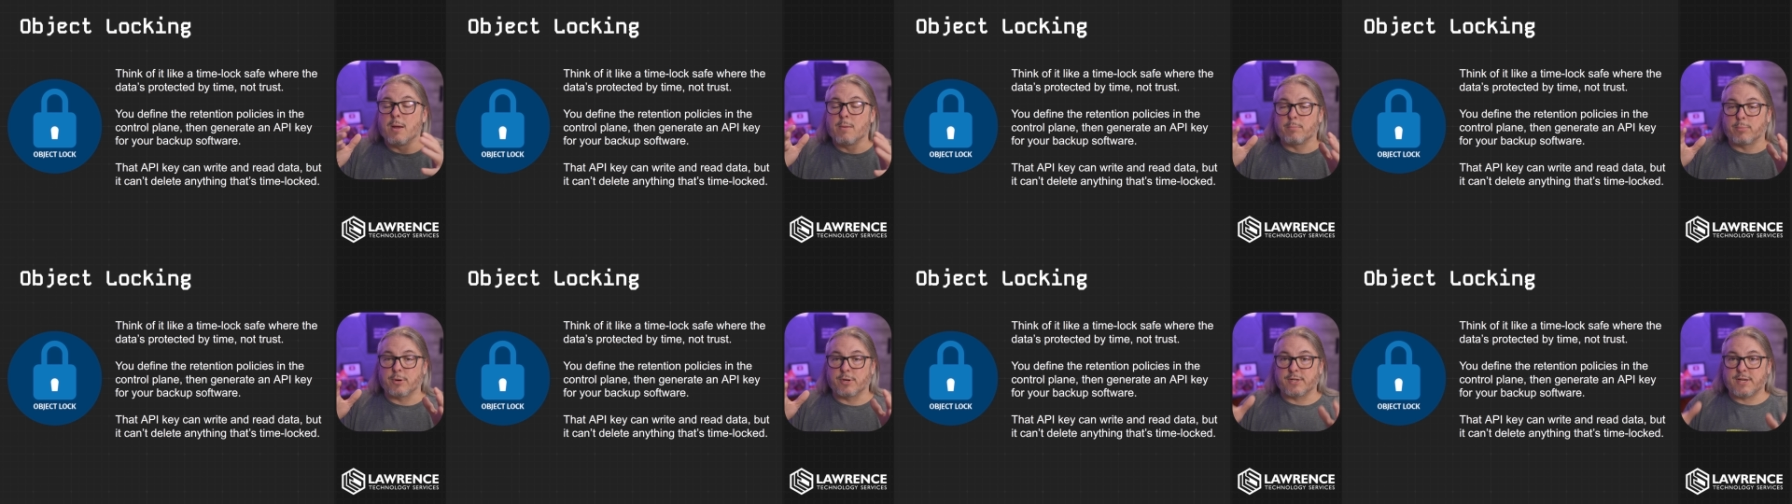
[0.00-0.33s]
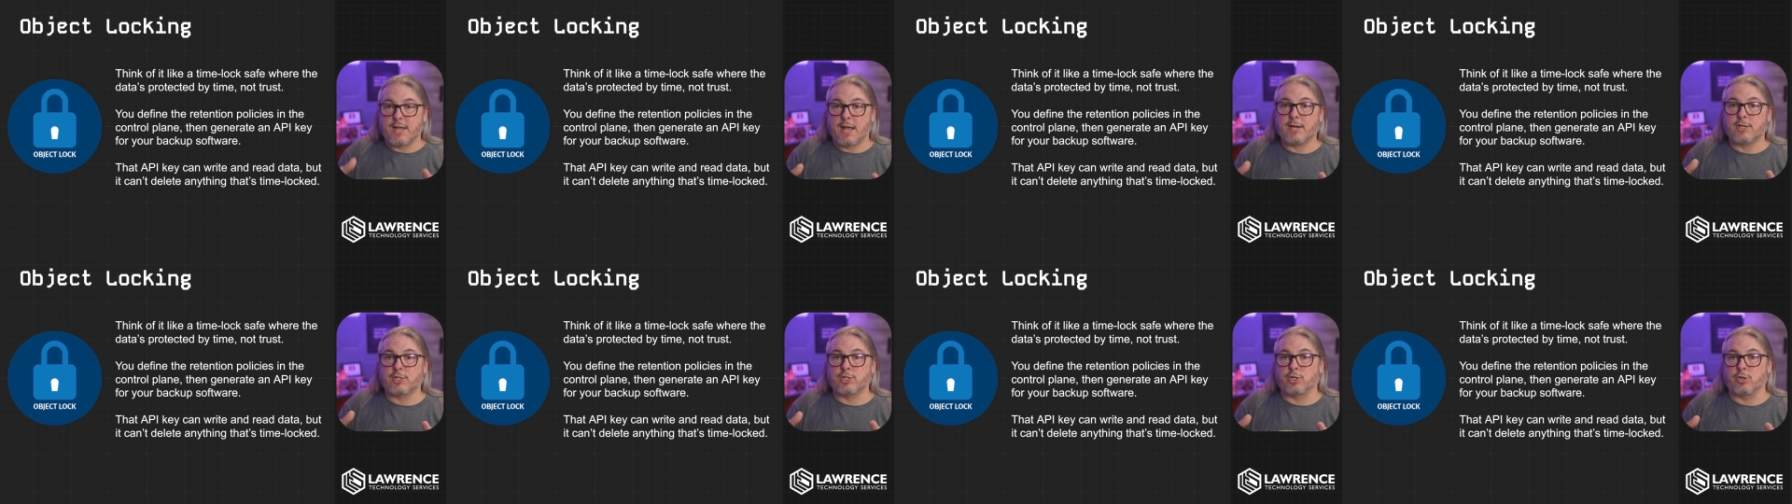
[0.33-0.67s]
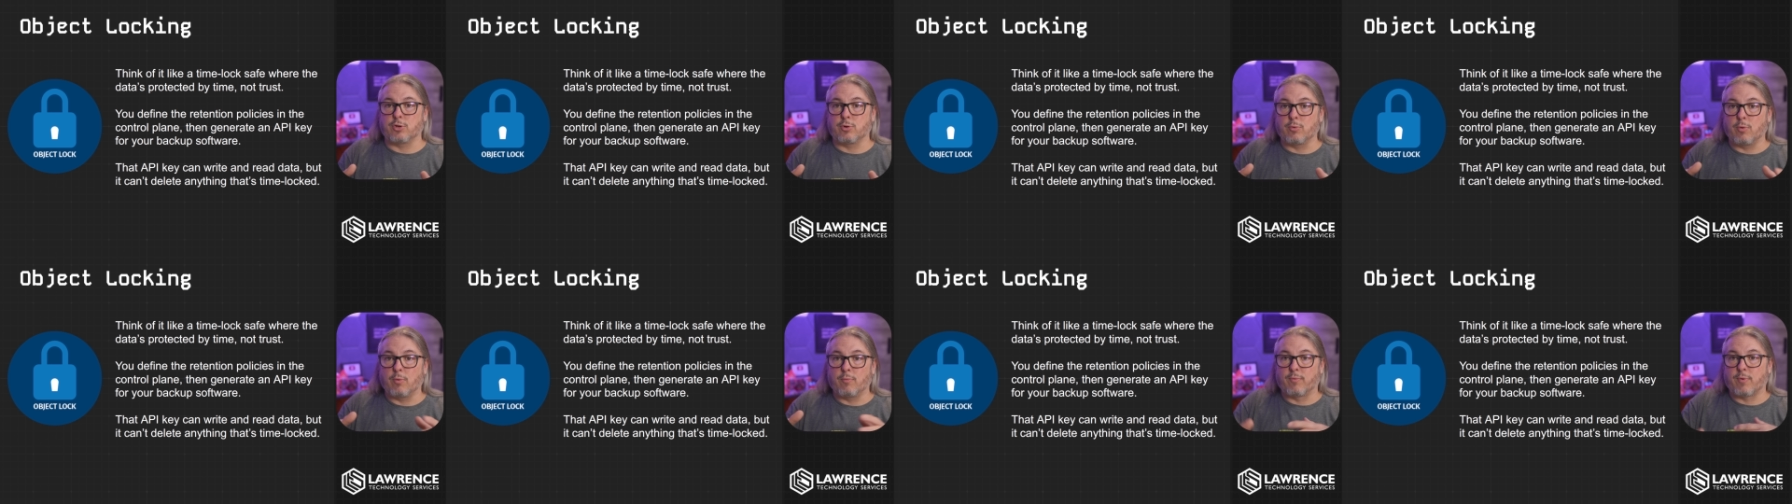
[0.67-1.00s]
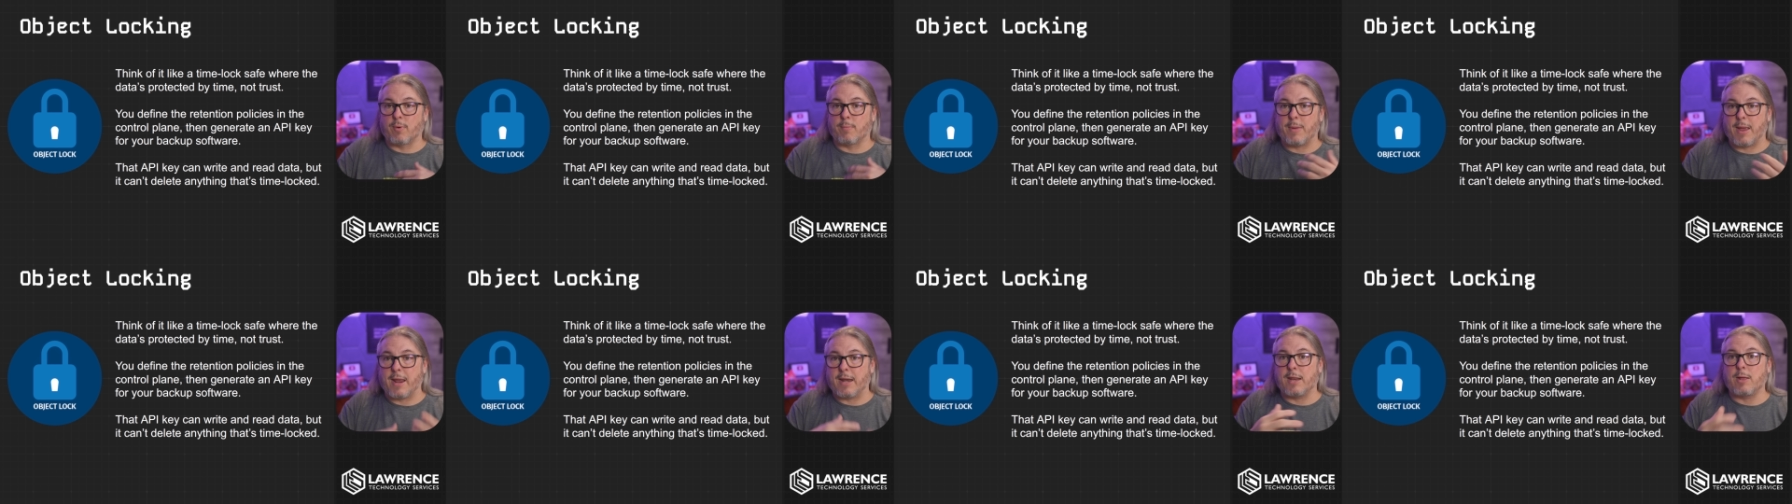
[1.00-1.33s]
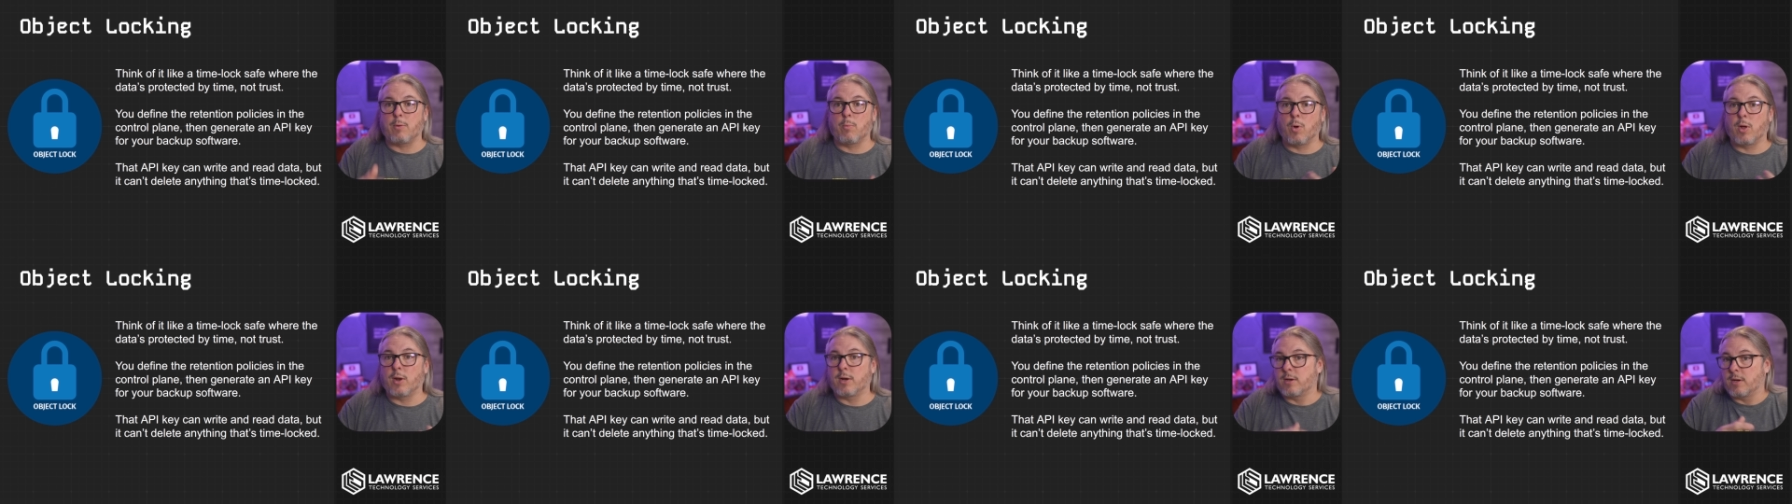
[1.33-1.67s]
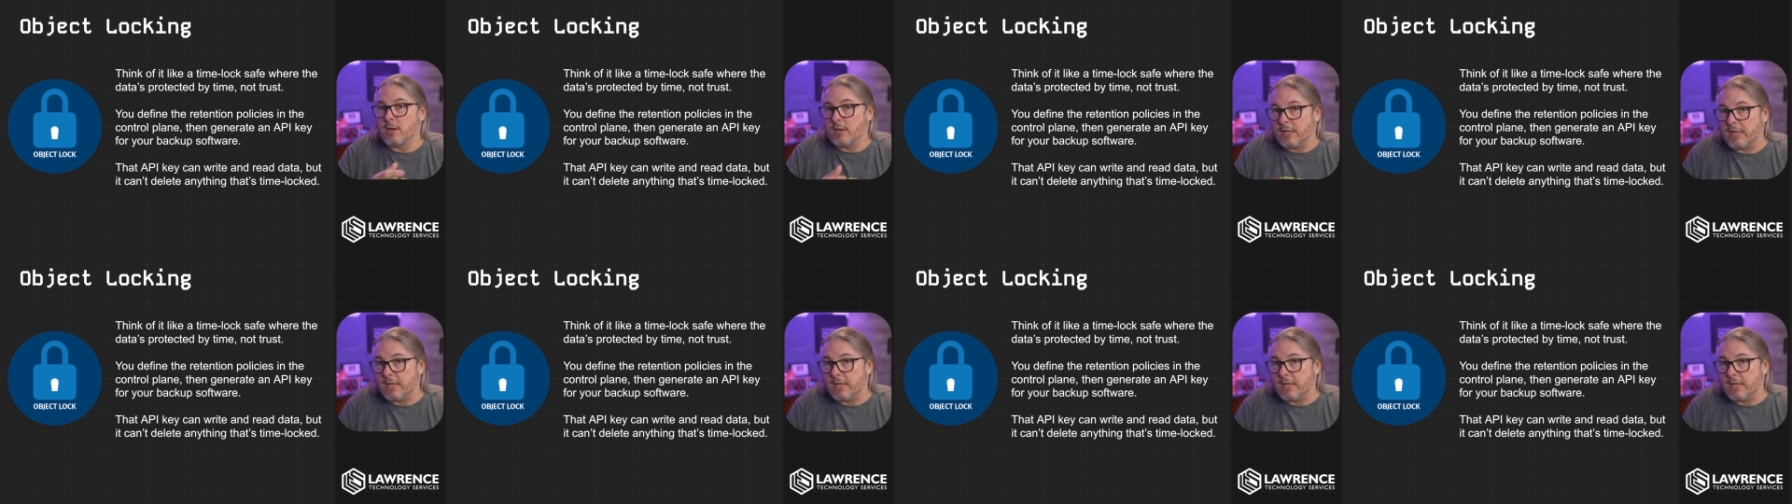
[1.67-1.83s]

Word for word: protects you from anyone